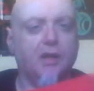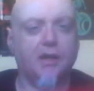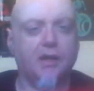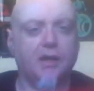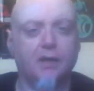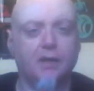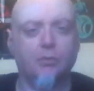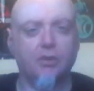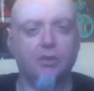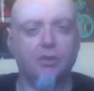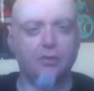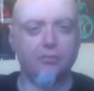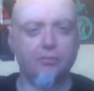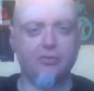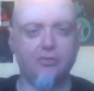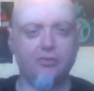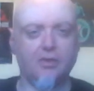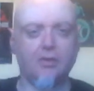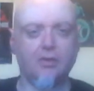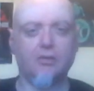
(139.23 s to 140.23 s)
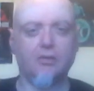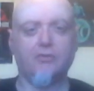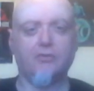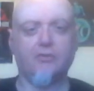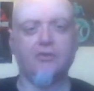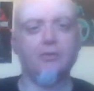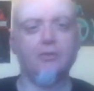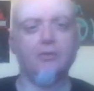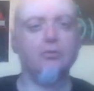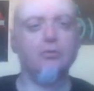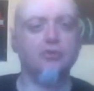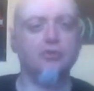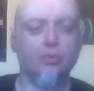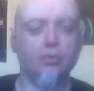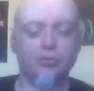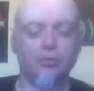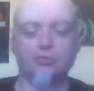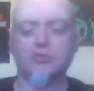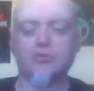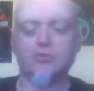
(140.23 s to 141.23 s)
I got one of those uh, single
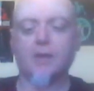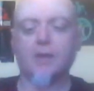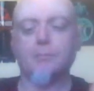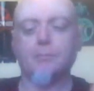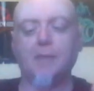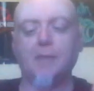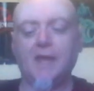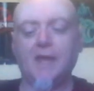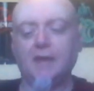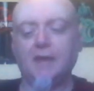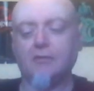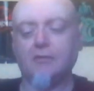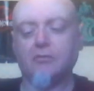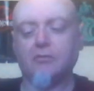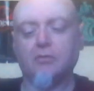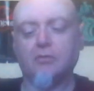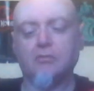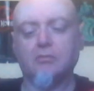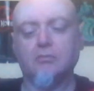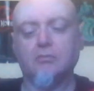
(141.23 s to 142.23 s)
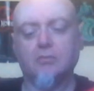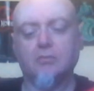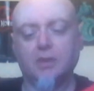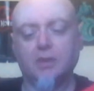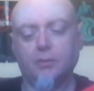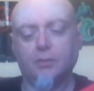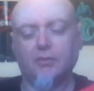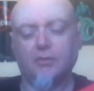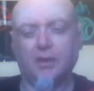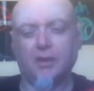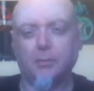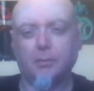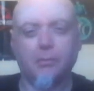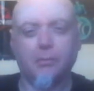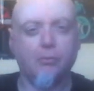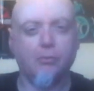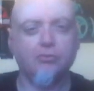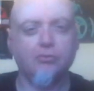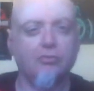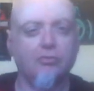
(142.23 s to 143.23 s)
shoulder strap bags. That was like a
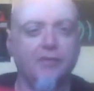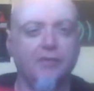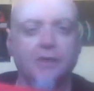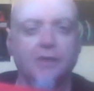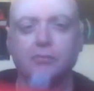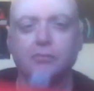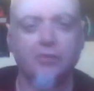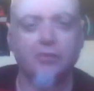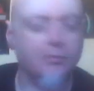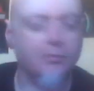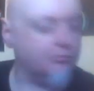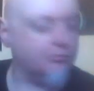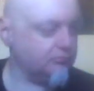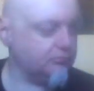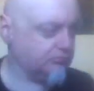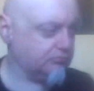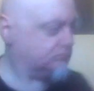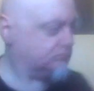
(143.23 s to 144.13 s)
promotional thing for some.